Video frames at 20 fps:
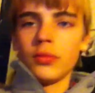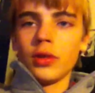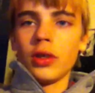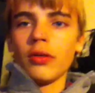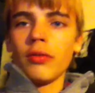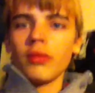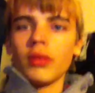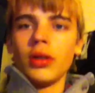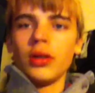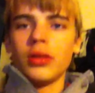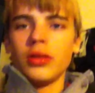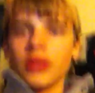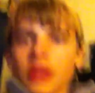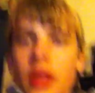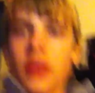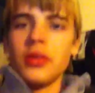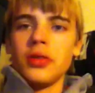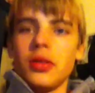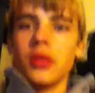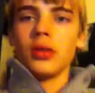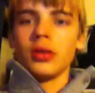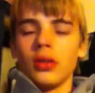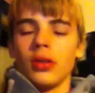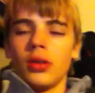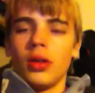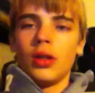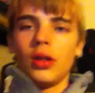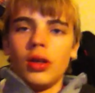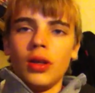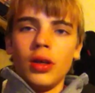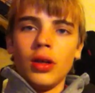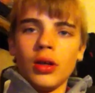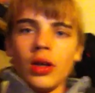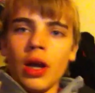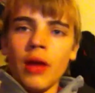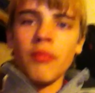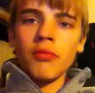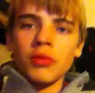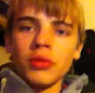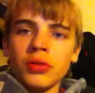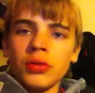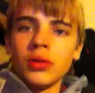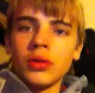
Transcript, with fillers: currently testing the camera